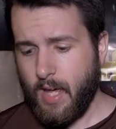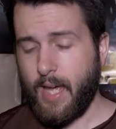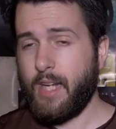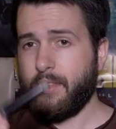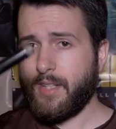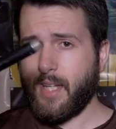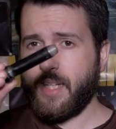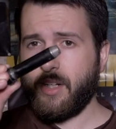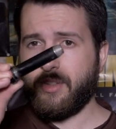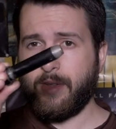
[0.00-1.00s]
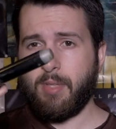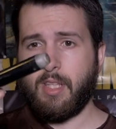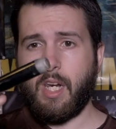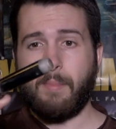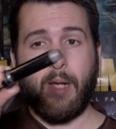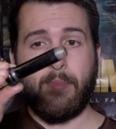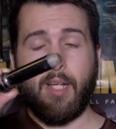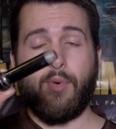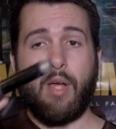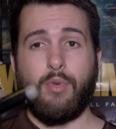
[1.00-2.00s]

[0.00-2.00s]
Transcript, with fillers: And now this guy here is something that I might play around with,